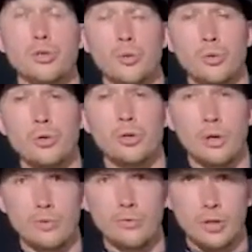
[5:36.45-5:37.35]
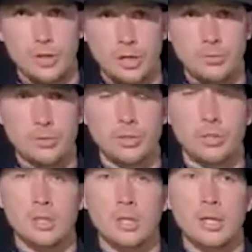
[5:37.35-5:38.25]
golf.coach,
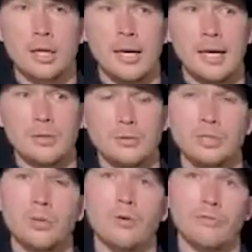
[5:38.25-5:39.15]
and also on